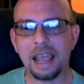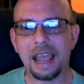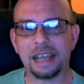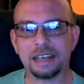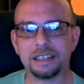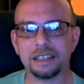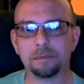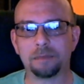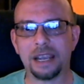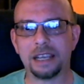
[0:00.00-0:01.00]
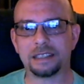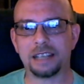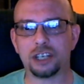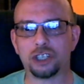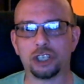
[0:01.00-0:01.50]
and didn't pay
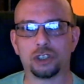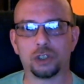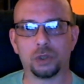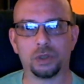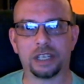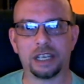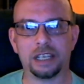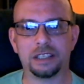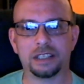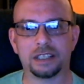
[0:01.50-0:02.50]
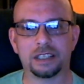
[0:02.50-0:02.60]
attention to the kids